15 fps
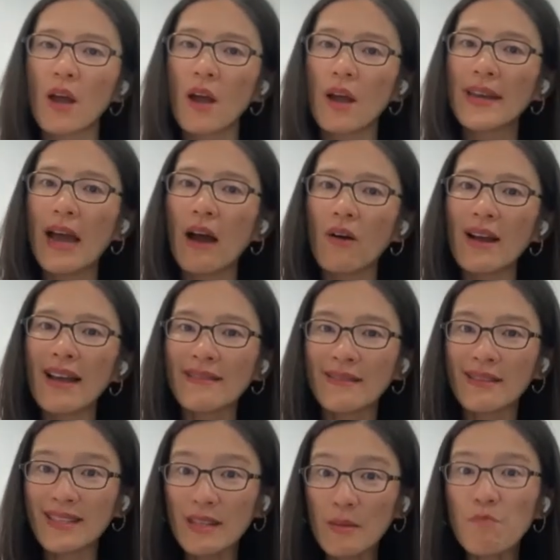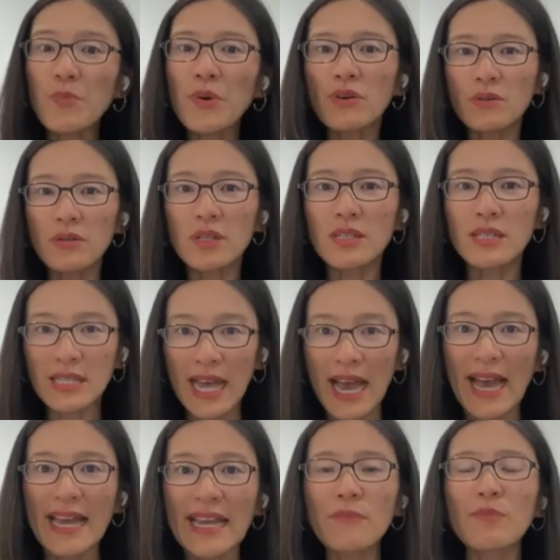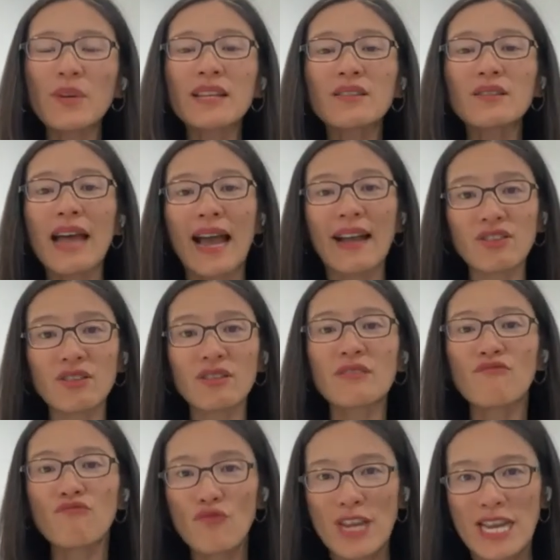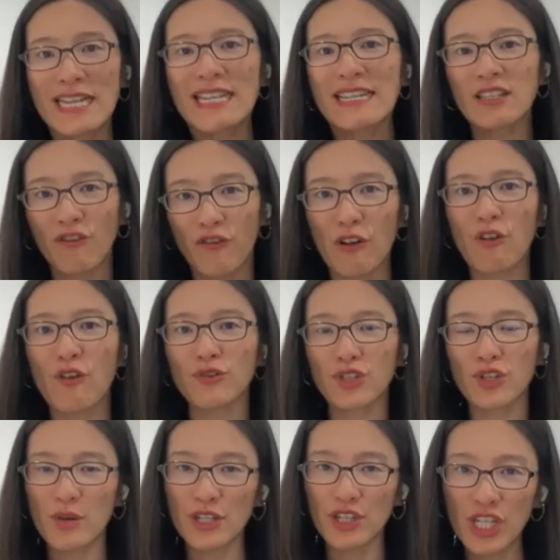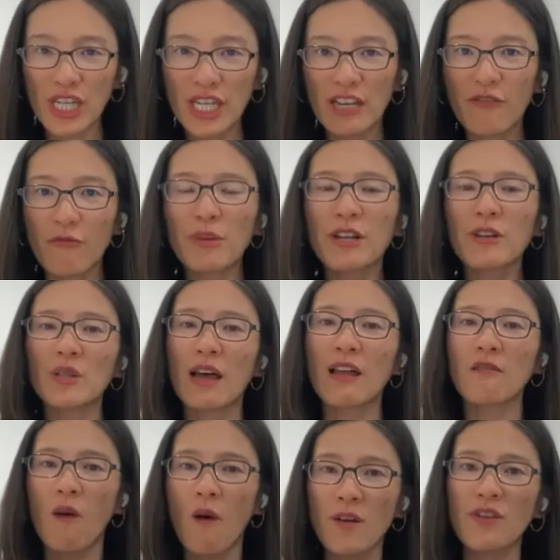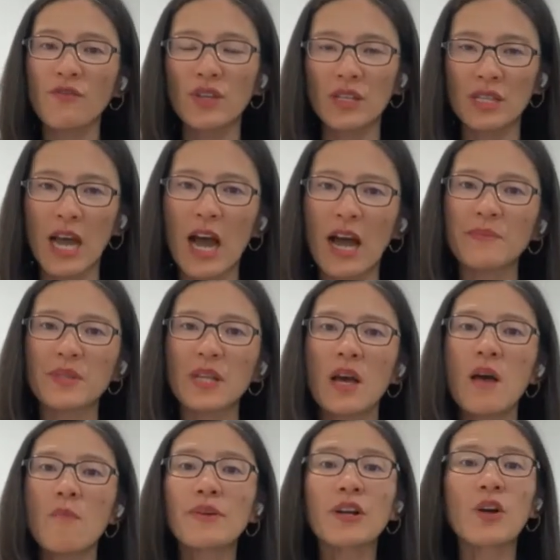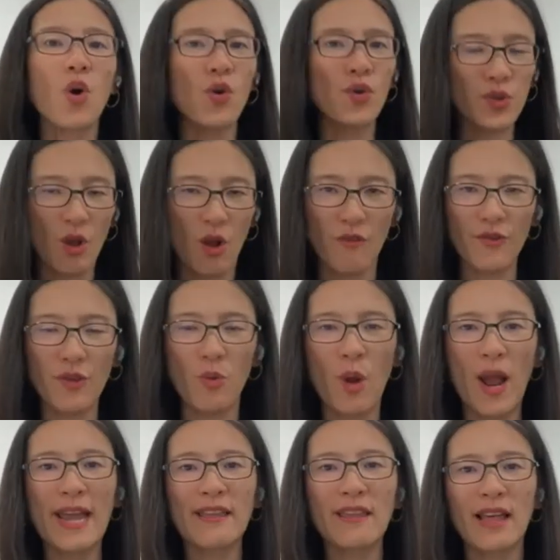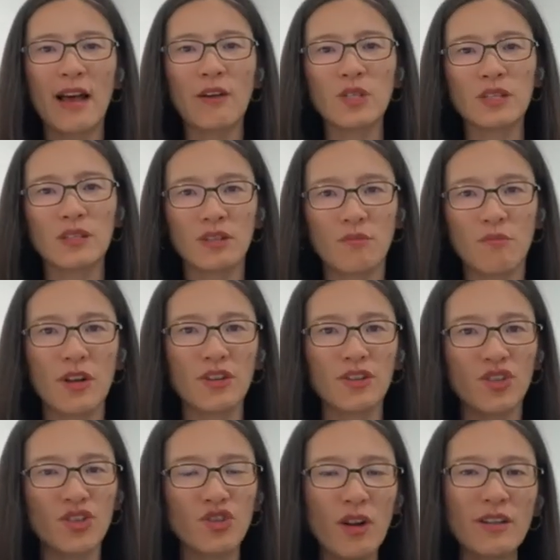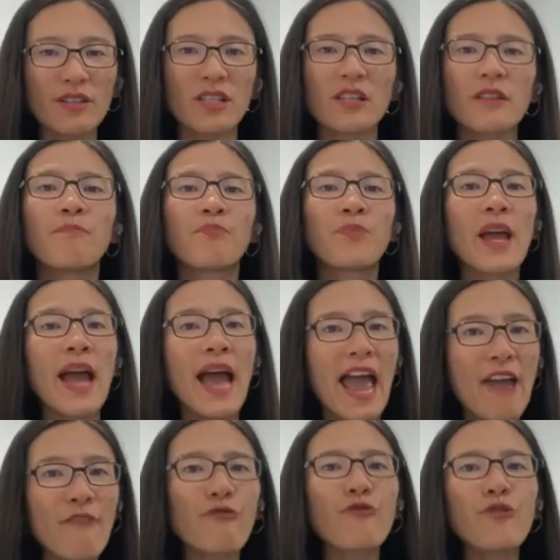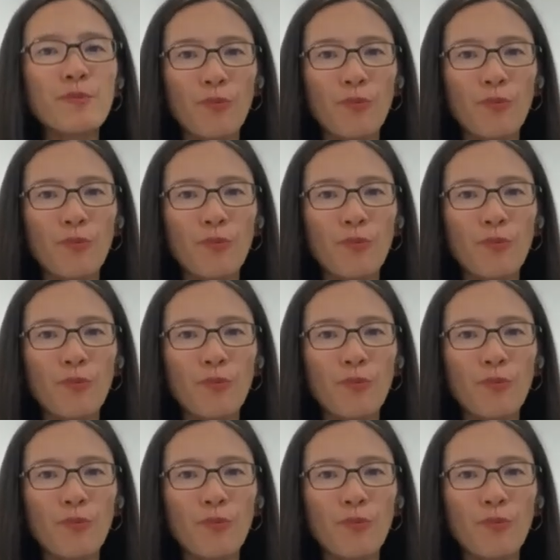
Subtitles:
Now, it's simple to say, but it's actually really difficult to achieve because a lot of the times, because of the way that our system are constructed, every